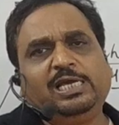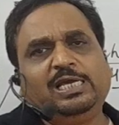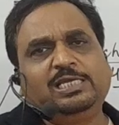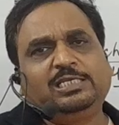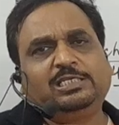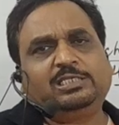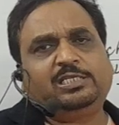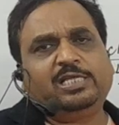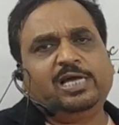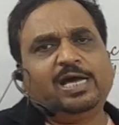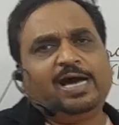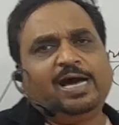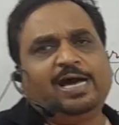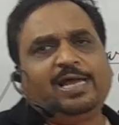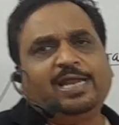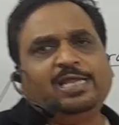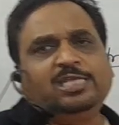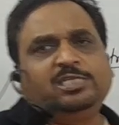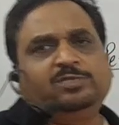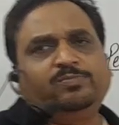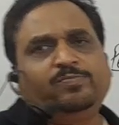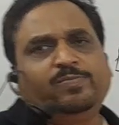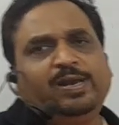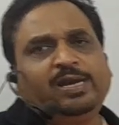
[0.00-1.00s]
is the
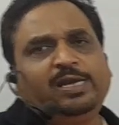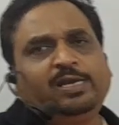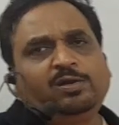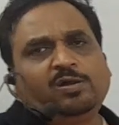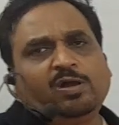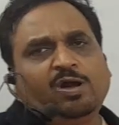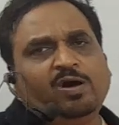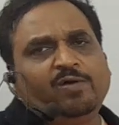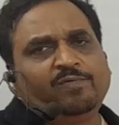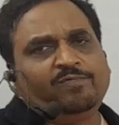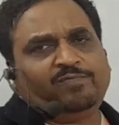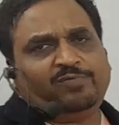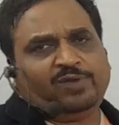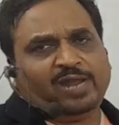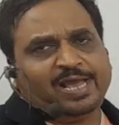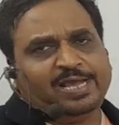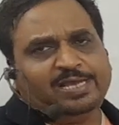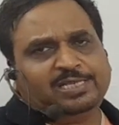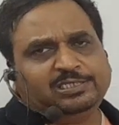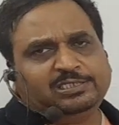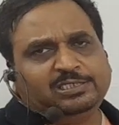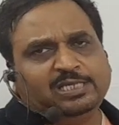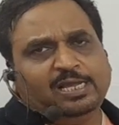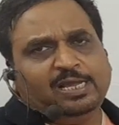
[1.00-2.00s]
arrangement of
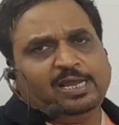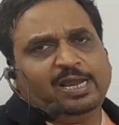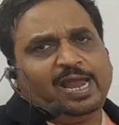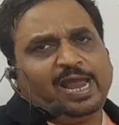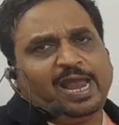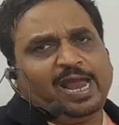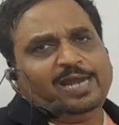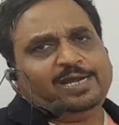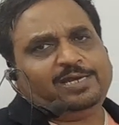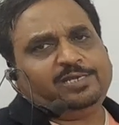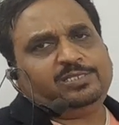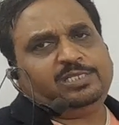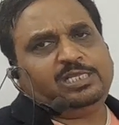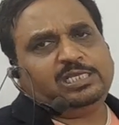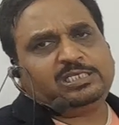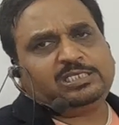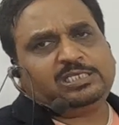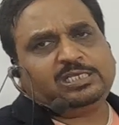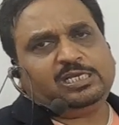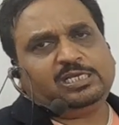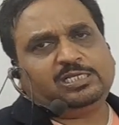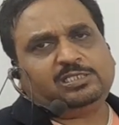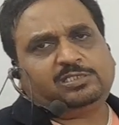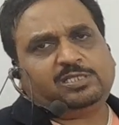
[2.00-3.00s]
lines, and
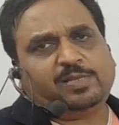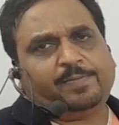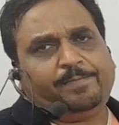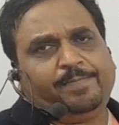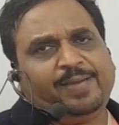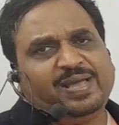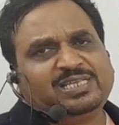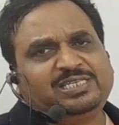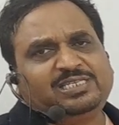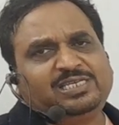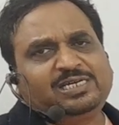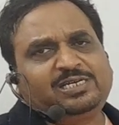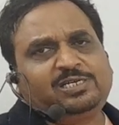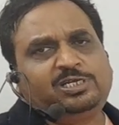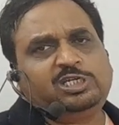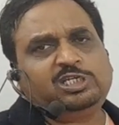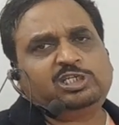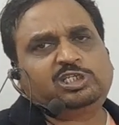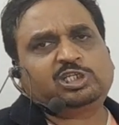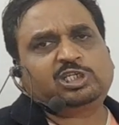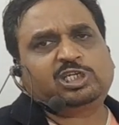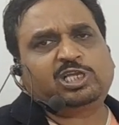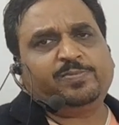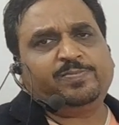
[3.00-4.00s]
this is the basic
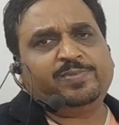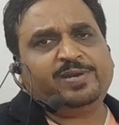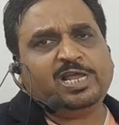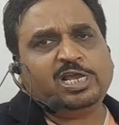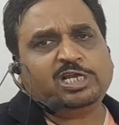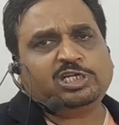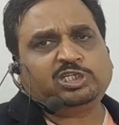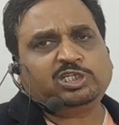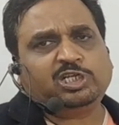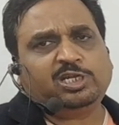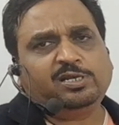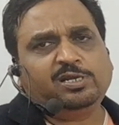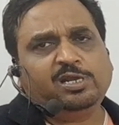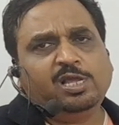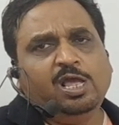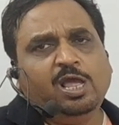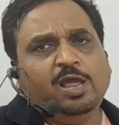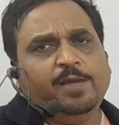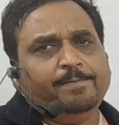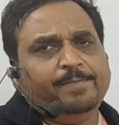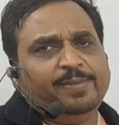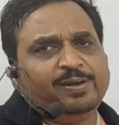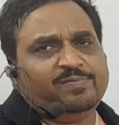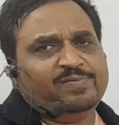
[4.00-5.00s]
discrimination
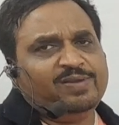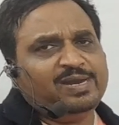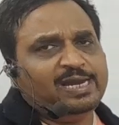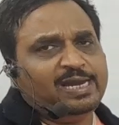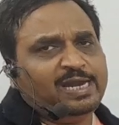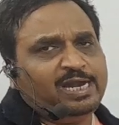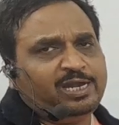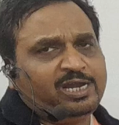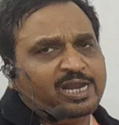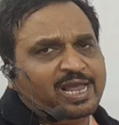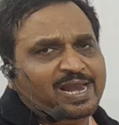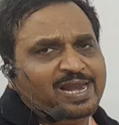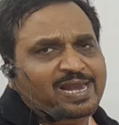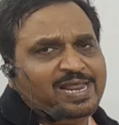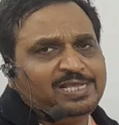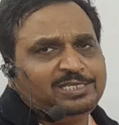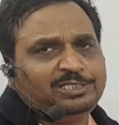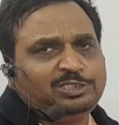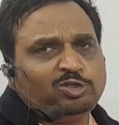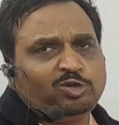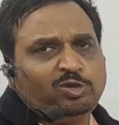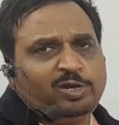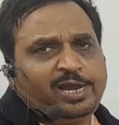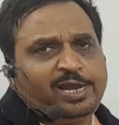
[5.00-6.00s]
between Italian
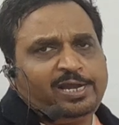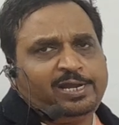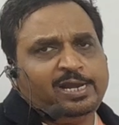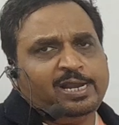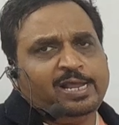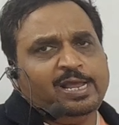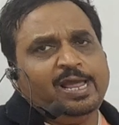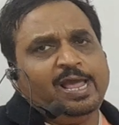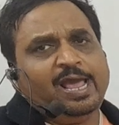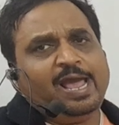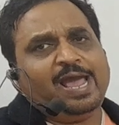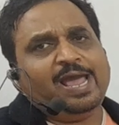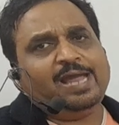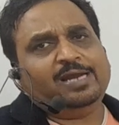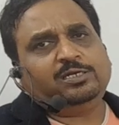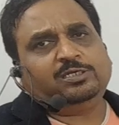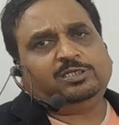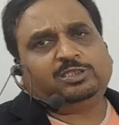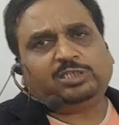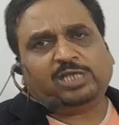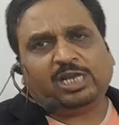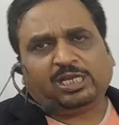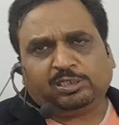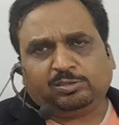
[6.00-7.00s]
sonnet and
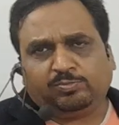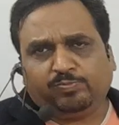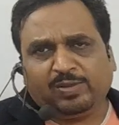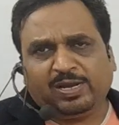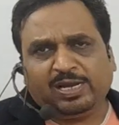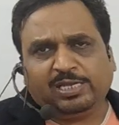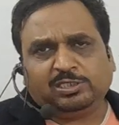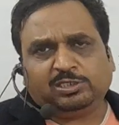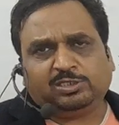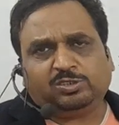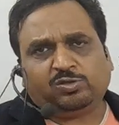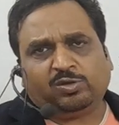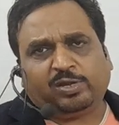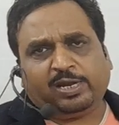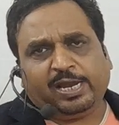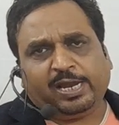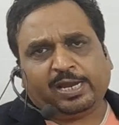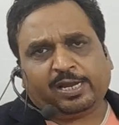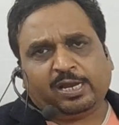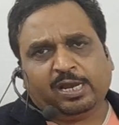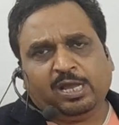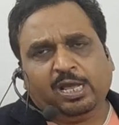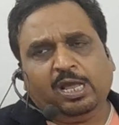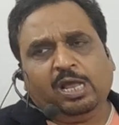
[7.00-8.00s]
Shakespearean
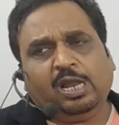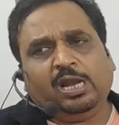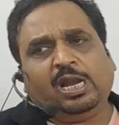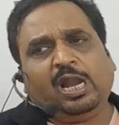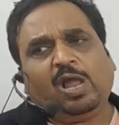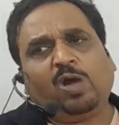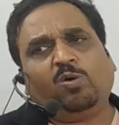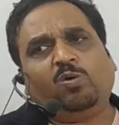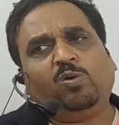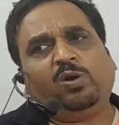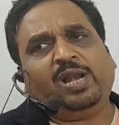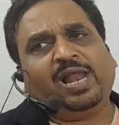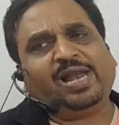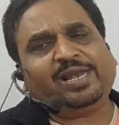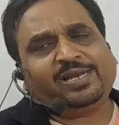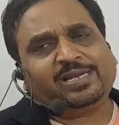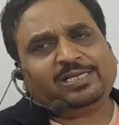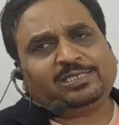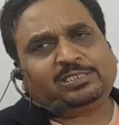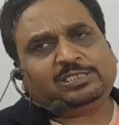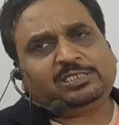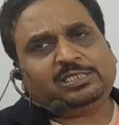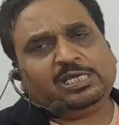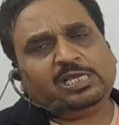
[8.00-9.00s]
sonnet. Now let
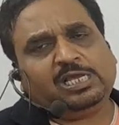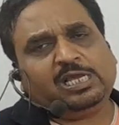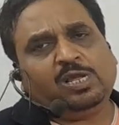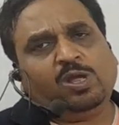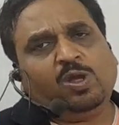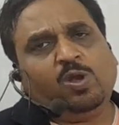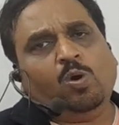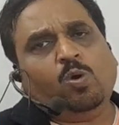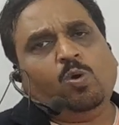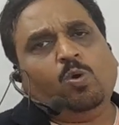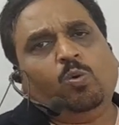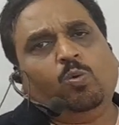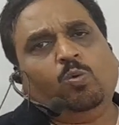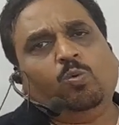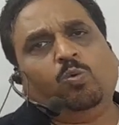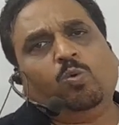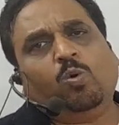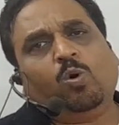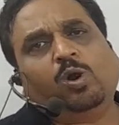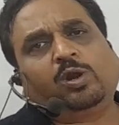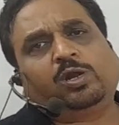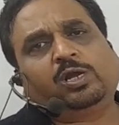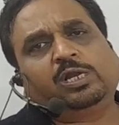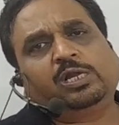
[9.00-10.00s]
us see
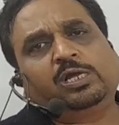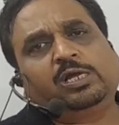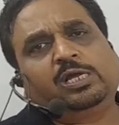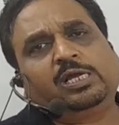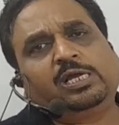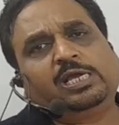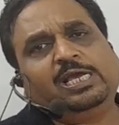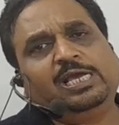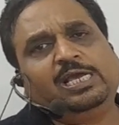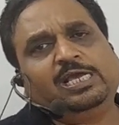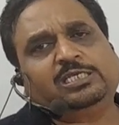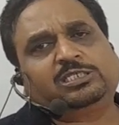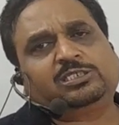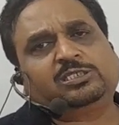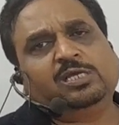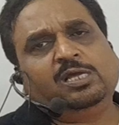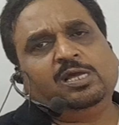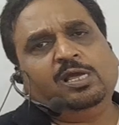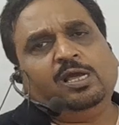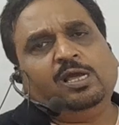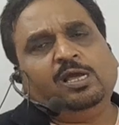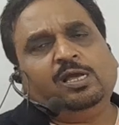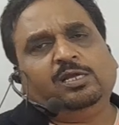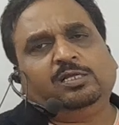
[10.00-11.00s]
what is
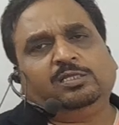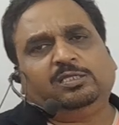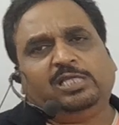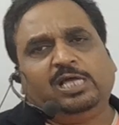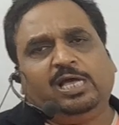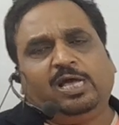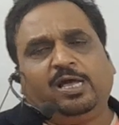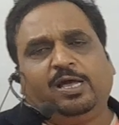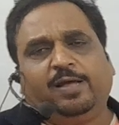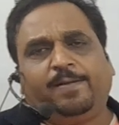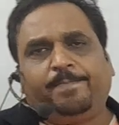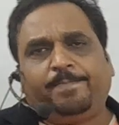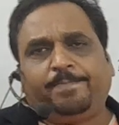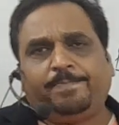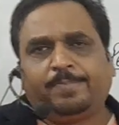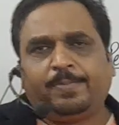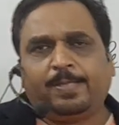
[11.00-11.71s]
the